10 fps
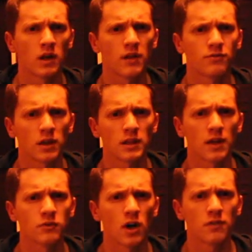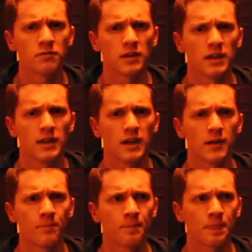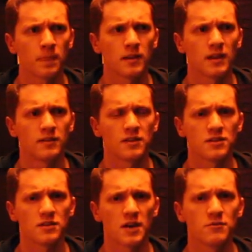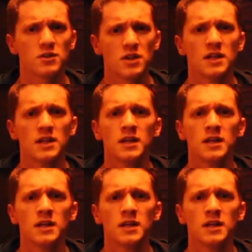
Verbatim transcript: right after I left off in the, um, the uh, teacher's lounge.